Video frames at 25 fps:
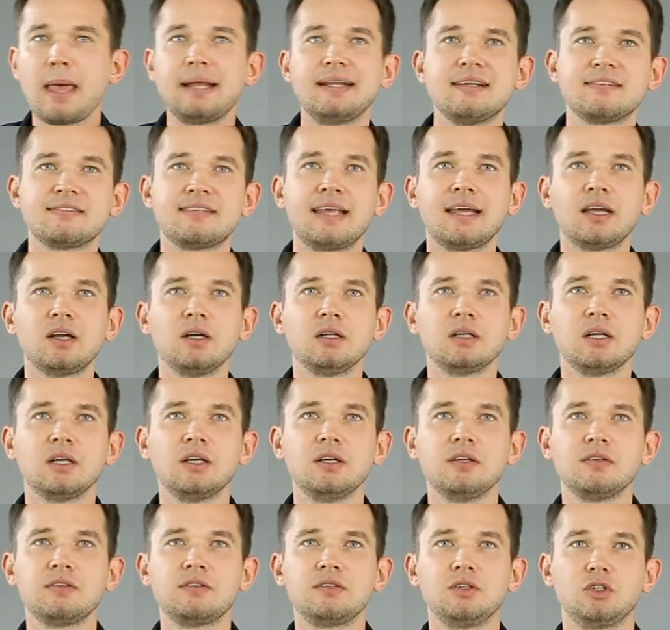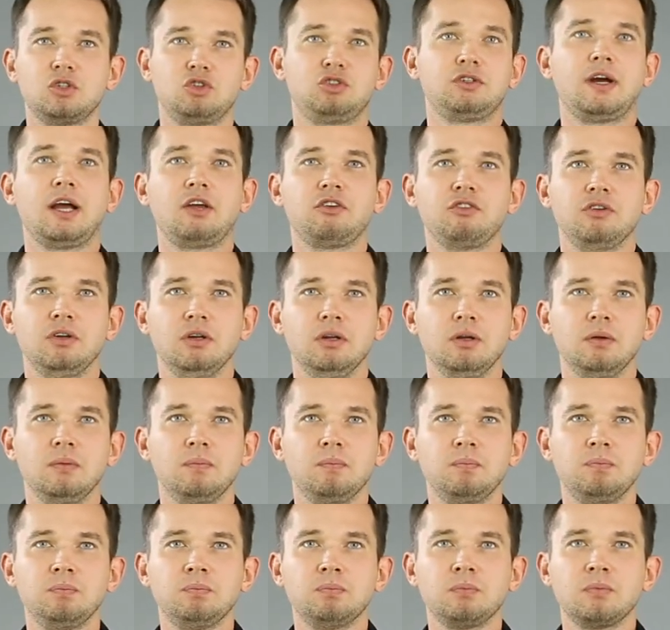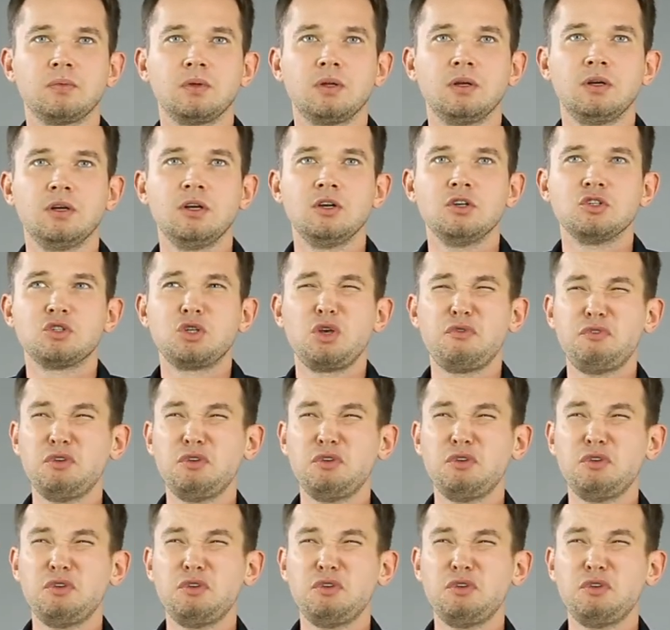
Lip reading: and the second is your traction. So